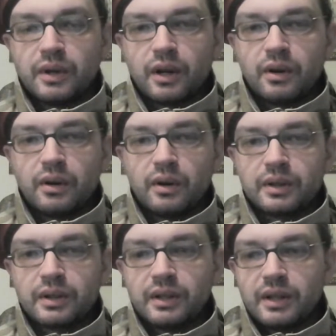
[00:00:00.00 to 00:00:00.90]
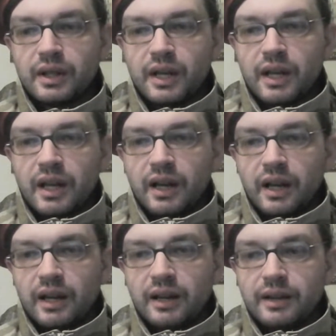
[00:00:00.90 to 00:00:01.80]
record
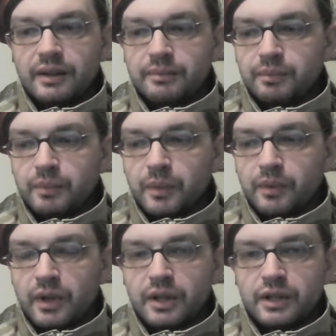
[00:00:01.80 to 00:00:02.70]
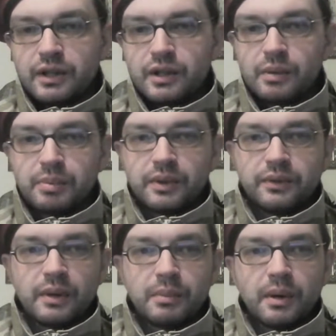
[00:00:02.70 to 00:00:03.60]
a very stupid
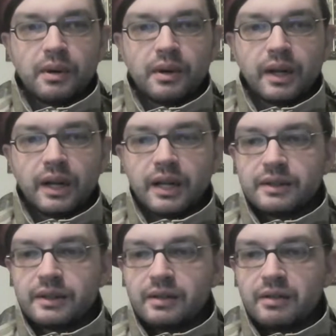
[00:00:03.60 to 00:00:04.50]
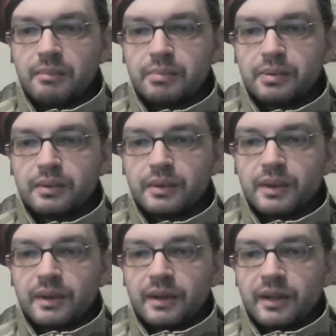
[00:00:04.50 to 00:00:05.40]
film against Trump,
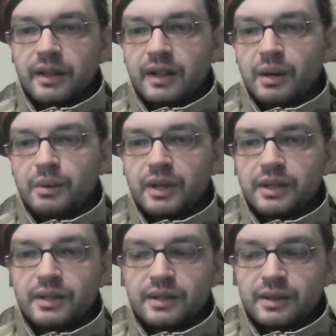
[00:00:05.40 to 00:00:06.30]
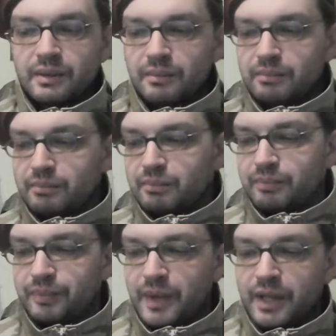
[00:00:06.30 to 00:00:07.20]
and now he's
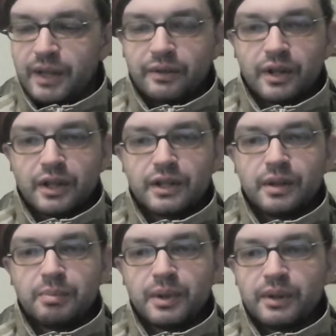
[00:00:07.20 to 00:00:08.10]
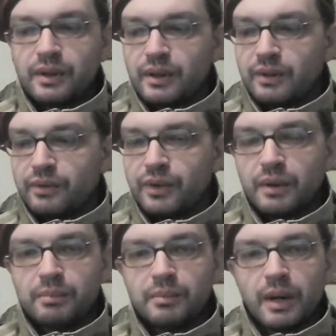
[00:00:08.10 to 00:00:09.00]
in a very stupid
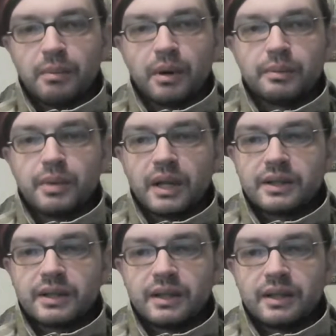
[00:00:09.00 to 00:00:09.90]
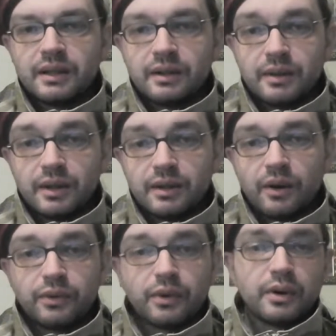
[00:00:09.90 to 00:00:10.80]
film about Brexit. He's
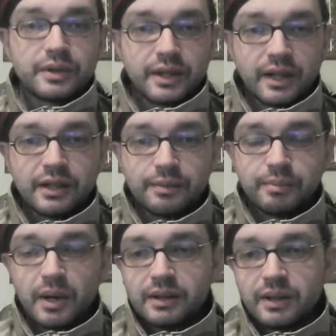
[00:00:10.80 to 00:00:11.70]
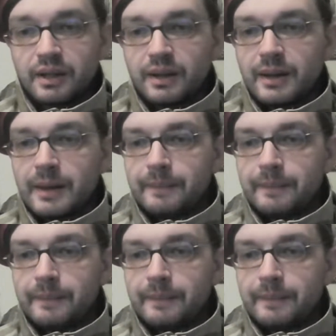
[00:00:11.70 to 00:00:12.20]
of course against Brexit,